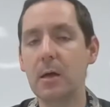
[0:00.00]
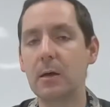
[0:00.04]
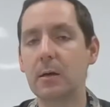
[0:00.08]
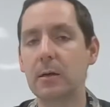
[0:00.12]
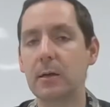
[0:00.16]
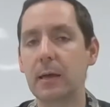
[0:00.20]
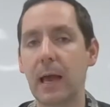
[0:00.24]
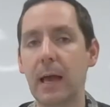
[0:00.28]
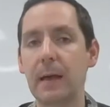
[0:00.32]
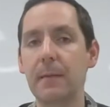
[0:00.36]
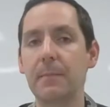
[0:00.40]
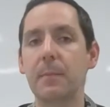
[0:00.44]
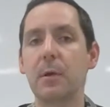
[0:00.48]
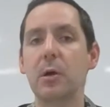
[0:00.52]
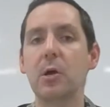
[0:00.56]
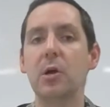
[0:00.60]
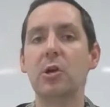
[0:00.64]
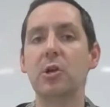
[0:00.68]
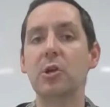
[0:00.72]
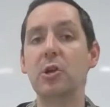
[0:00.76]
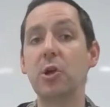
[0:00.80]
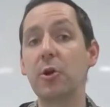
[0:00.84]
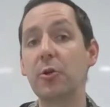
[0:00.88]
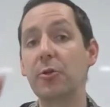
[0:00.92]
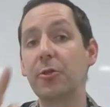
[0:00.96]
Okay?
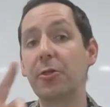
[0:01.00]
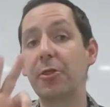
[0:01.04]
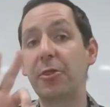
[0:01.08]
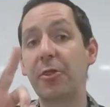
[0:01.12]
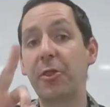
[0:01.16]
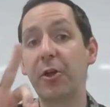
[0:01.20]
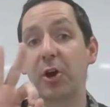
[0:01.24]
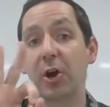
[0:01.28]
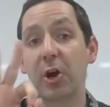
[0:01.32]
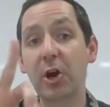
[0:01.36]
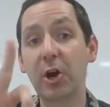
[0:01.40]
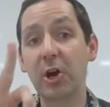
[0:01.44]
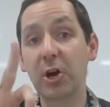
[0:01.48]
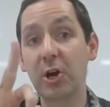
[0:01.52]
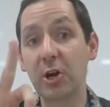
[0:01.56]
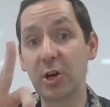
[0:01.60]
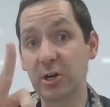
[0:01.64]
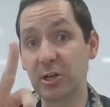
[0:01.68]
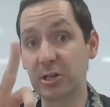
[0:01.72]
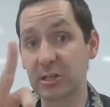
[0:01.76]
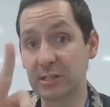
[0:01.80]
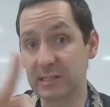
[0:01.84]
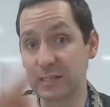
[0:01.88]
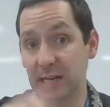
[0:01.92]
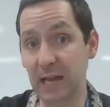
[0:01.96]
Your
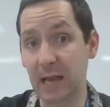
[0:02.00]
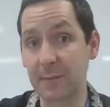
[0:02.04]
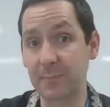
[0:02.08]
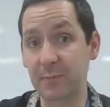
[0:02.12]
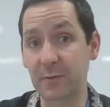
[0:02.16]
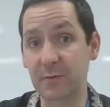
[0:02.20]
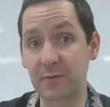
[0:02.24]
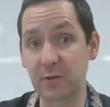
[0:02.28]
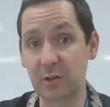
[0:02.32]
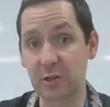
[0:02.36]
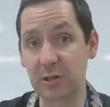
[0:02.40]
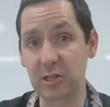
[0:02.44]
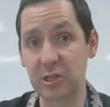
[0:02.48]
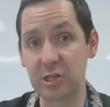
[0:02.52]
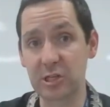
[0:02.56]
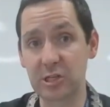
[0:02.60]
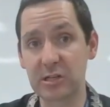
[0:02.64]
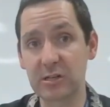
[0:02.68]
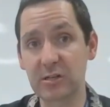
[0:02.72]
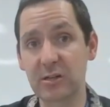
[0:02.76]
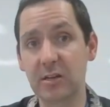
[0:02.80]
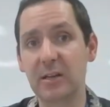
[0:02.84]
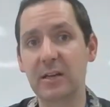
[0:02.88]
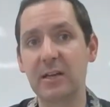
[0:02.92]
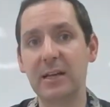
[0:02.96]
third type of
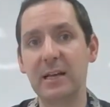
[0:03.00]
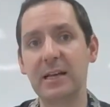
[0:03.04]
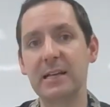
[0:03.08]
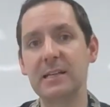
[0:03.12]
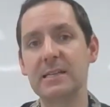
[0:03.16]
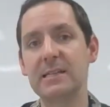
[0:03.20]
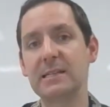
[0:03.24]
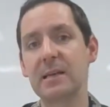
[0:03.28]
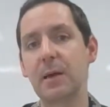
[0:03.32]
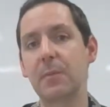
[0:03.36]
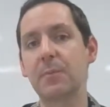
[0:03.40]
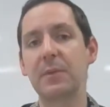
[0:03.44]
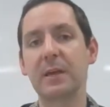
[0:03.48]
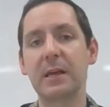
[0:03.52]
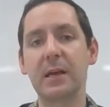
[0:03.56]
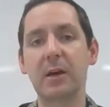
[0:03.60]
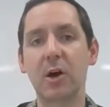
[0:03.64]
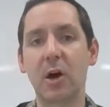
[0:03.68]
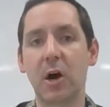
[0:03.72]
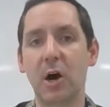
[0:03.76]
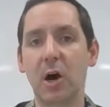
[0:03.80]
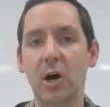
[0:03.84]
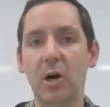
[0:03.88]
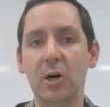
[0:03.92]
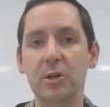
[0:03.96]
collision is something
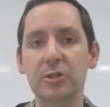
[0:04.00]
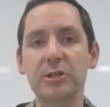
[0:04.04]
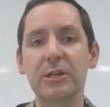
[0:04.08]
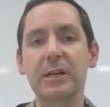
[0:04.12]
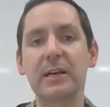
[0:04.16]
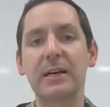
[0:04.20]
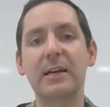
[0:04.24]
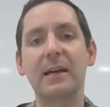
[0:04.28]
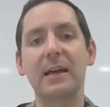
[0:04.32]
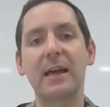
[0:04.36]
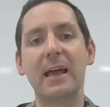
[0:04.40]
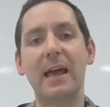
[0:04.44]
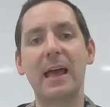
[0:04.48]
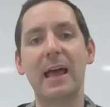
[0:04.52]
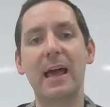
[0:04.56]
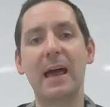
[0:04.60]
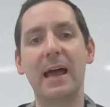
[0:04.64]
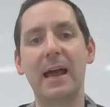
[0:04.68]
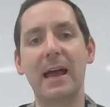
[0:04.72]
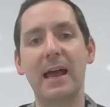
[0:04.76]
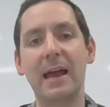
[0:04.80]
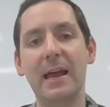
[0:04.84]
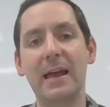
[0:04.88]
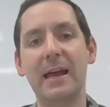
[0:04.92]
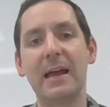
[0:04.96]
called
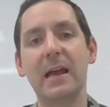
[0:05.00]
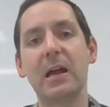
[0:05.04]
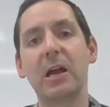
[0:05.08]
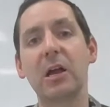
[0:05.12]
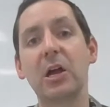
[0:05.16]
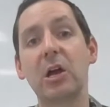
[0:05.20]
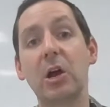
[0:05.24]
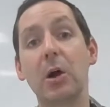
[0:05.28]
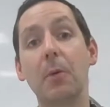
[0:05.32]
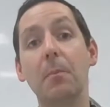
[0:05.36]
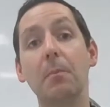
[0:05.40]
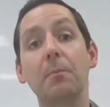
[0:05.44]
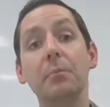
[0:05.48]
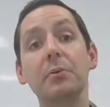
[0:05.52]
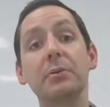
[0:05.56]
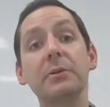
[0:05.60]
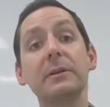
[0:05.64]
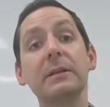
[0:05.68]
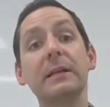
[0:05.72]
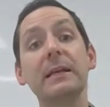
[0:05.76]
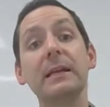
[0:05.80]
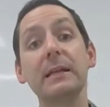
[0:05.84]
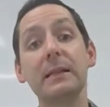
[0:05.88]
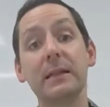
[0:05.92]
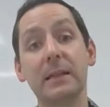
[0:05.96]
a
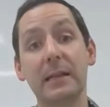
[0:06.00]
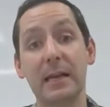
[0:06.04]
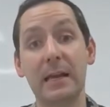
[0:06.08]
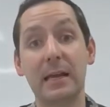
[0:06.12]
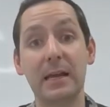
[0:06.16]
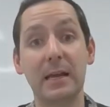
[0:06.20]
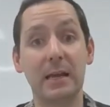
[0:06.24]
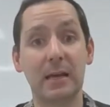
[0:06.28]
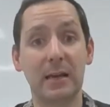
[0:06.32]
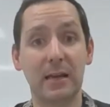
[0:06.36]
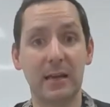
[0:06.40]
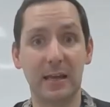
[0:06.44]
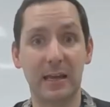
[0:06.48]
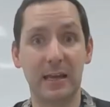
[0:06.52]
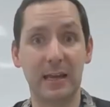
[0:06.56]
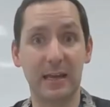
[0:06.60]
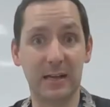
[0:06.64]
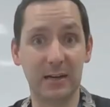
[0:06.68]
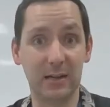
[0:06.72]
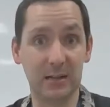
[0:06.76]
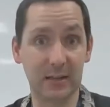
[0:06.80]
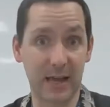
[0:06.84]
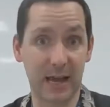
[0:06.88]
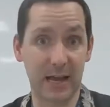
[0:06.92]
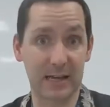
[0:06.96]
completely
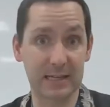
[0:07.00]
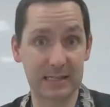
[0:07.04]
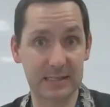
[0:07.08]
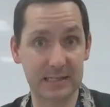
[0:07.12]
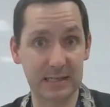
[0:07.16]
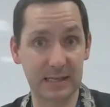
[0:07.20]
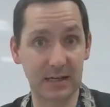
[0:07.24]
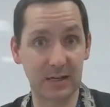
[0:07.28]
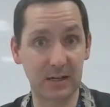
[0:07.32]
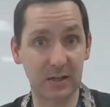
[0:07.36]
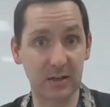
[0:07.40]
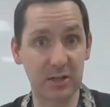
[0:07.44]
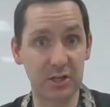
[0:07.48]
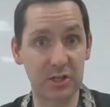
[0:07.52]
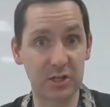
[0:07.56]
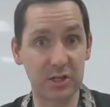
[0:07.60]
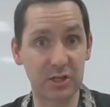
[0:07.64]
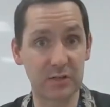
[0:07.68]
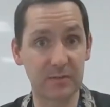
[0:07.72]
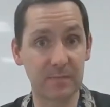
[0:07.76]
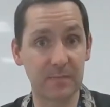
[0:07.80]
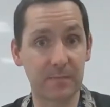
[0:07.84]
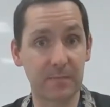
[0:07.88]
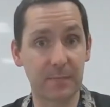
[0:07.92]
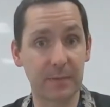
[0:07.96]
inelastic collision.
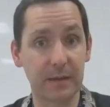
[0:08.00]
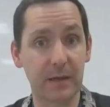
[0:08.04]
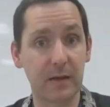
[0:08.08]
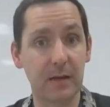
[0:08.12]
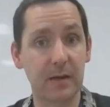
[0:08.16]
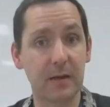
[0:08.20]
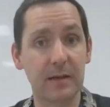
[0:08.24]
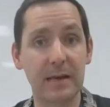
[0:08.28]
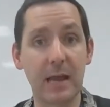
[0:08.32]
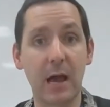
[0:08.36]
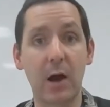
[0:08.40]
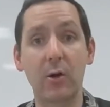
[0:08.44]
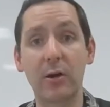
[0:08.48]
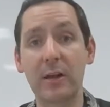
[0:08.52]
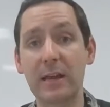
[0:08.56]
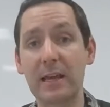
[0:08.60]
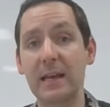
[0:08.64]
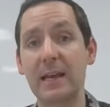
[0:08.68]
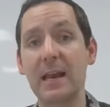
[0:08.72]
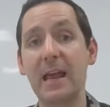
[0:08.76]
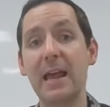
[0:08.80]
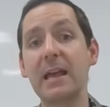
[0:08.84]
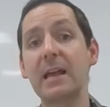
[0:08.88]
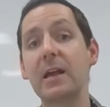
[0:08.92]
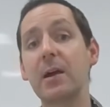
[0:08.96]
Now,
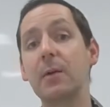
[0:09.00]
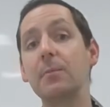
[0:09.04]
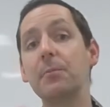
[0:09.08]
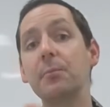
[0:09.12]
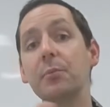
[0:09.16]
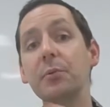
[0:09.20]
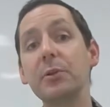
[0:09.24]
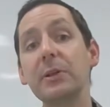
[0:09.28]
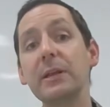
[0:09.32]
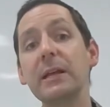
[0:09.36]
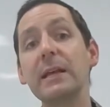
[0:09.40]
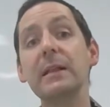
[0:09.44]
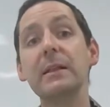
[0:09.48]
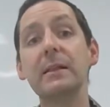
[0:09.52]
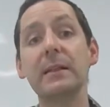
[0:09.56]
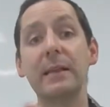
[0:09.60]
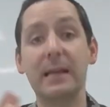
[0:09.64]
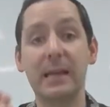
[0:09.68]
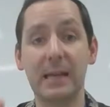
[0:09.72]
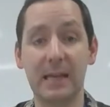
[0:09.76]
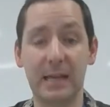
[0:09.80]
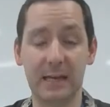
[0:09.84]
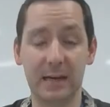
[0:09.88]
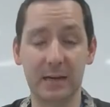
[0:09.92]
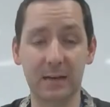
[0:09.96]
in a
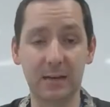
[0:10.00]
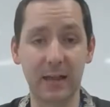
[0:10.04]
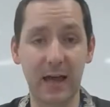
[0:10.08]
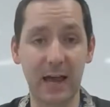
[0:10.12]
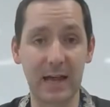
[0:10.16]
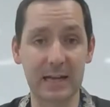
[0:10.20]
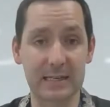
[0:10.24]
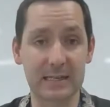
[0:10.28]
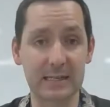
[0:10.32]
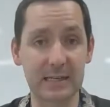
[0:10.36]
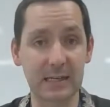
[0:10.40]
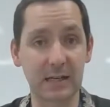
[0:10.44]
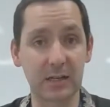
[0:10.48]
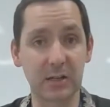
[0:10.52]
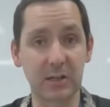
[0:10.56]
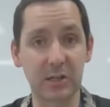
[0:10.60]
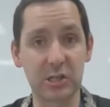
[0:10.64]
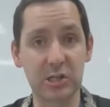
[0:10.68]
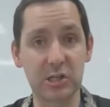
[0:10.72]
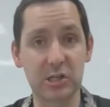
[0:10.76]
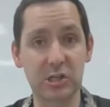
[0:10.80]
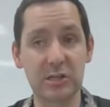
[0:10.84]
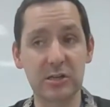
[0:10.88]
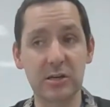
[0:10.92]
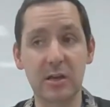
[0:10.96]
completely inelastic
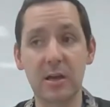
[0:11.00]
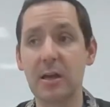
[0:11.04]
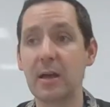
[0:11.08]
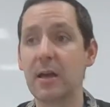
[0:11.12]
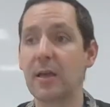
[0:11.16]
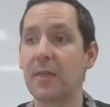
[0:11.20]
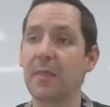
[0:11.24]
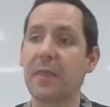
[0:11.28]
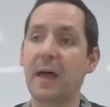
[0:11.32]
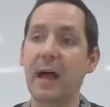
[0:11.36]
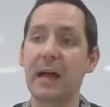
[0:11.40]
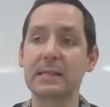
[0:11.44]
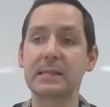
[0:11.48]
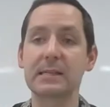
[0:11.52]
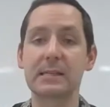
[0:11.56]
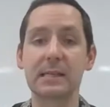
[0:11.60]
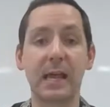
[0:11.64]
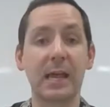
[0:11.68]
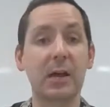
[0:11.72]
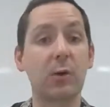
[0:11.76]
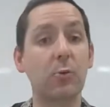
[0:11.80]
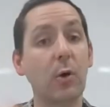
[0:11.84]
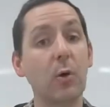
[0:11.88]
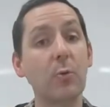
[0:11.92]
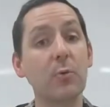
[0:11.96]
collision, that's
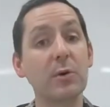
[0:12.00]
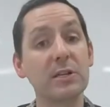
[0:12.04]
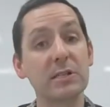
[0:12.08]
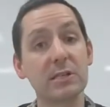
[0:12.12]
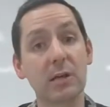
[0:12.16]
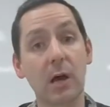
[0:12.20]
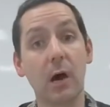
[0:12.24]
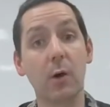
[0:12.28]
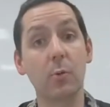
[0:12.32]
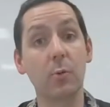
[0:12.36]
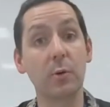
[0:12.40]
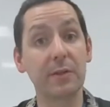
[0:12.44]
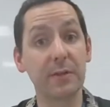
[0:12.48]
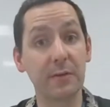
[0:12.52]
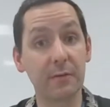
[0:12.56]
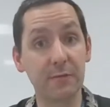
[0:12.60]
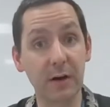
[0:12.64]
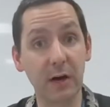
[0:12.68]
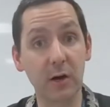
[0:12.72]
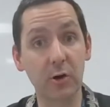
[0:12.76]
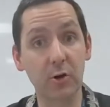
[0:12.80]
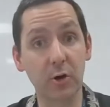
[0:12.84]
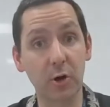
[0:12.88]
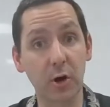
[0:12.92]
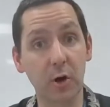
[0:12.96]
like what we saw with the
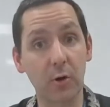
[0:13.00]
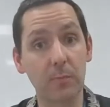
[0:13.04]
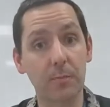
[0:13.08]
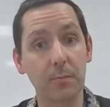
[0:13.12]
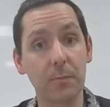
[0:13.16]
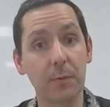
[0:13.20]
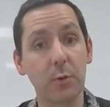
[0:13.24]
Velcro.